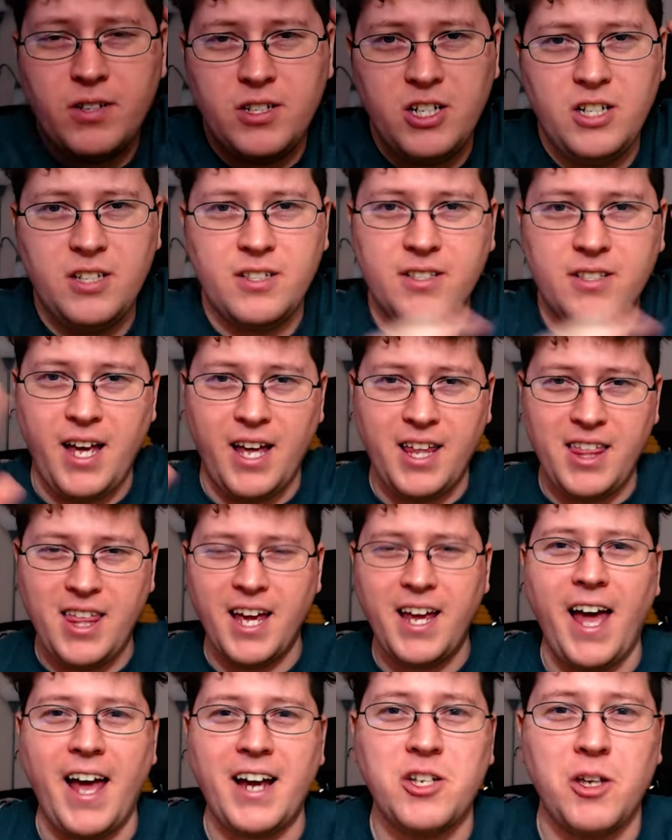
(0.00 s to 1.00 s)
Jesus, I
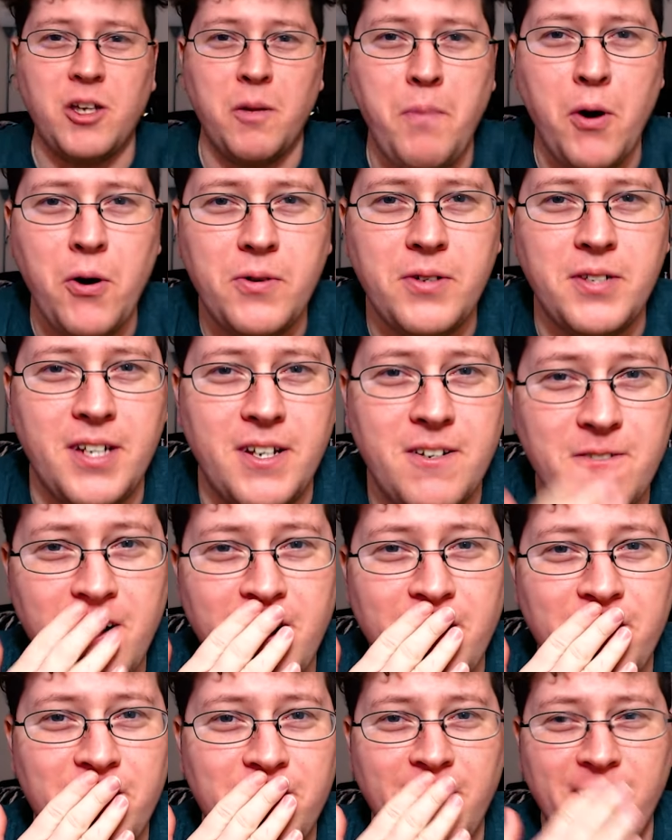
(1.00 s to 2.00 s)
think I actually pooped it.
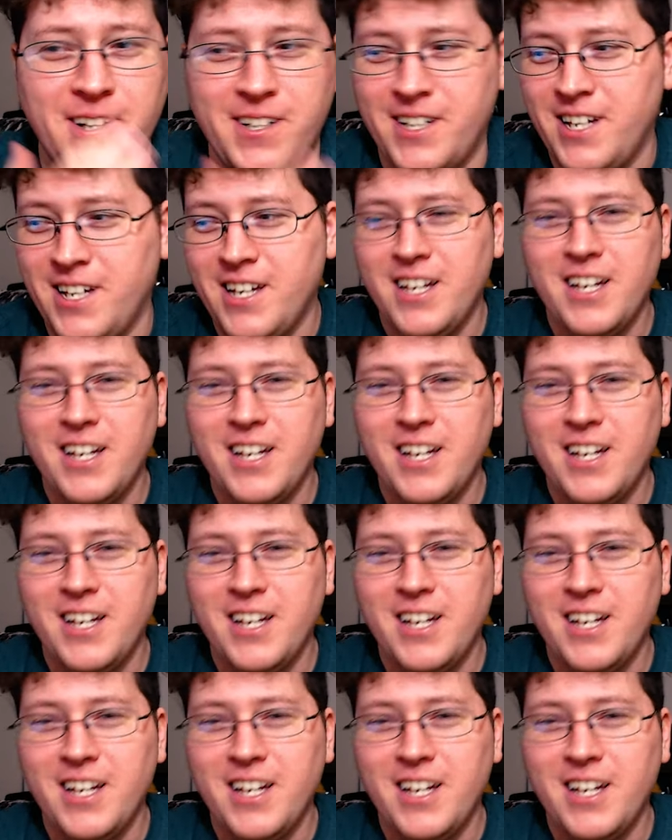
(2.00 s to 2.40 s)
Oh, fuck.